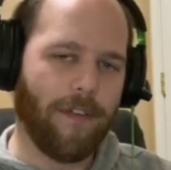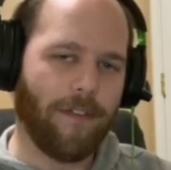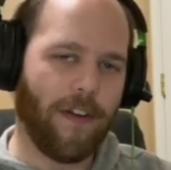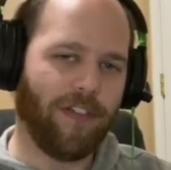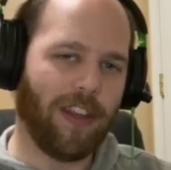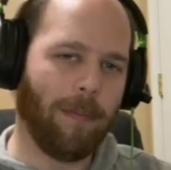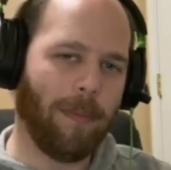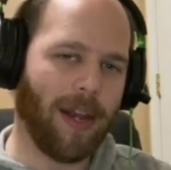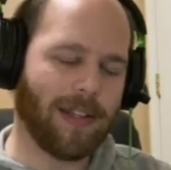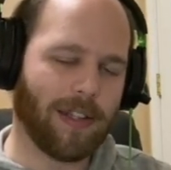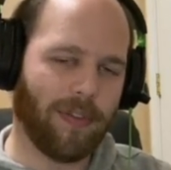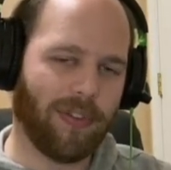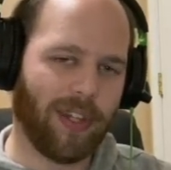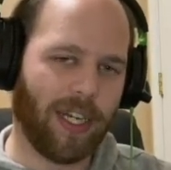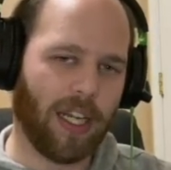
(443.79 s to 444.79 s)
15
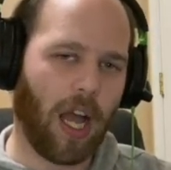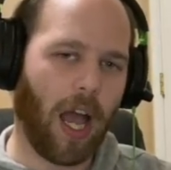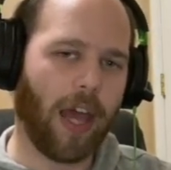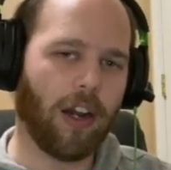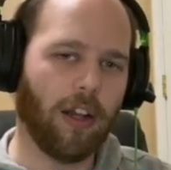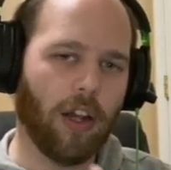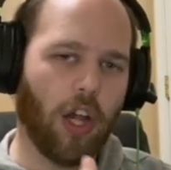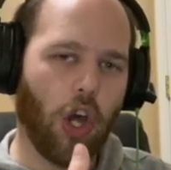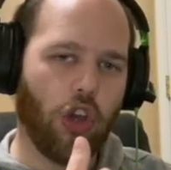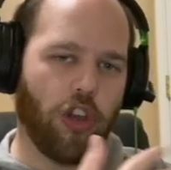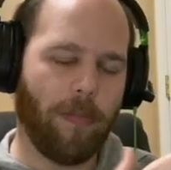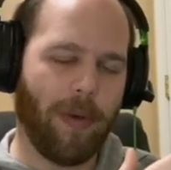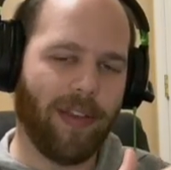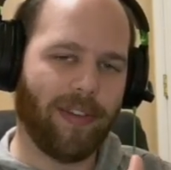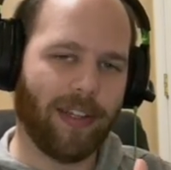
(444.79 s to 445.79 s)
minutes of sitting idle,
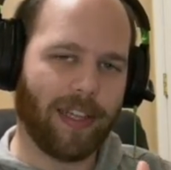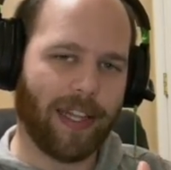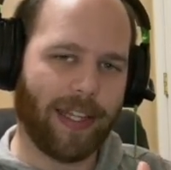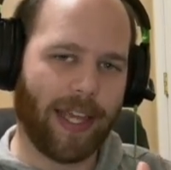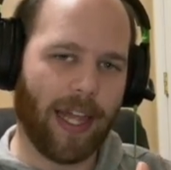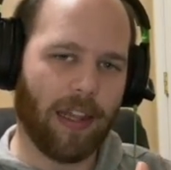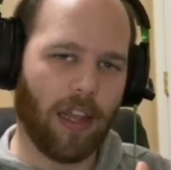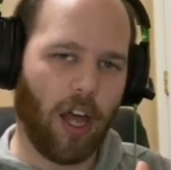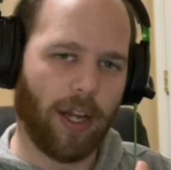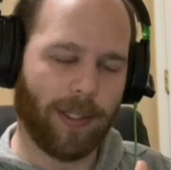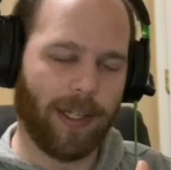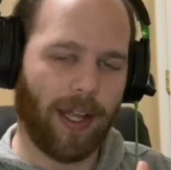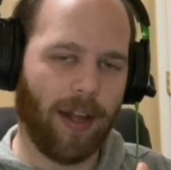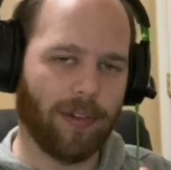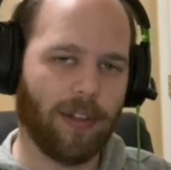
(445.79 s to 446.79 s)
you basically get
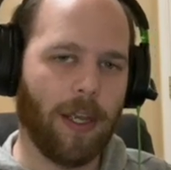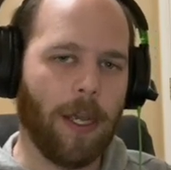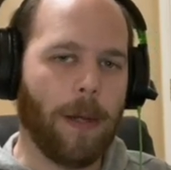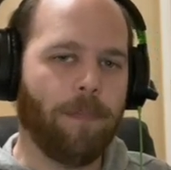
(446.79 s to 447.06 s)
logged out.